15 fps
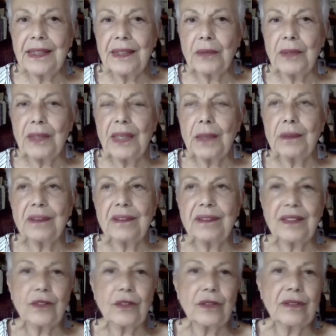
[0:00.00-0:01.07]
it when I was
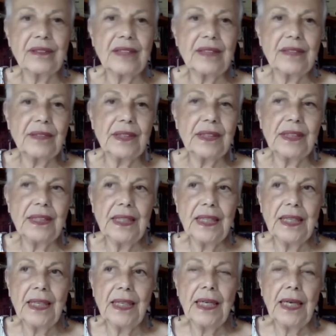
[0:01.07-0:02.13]
6 or 7,
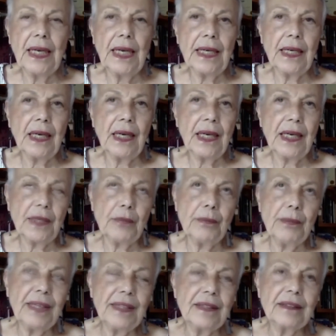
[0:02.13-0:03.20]
and I
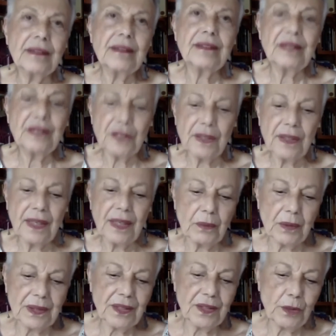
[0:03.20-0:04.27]
made the decision that I
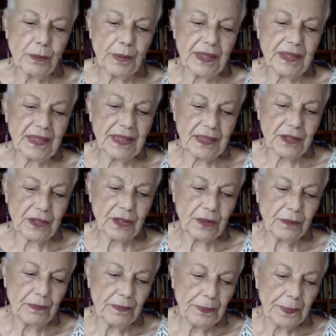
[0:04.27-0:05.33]
wanted to be a teacher.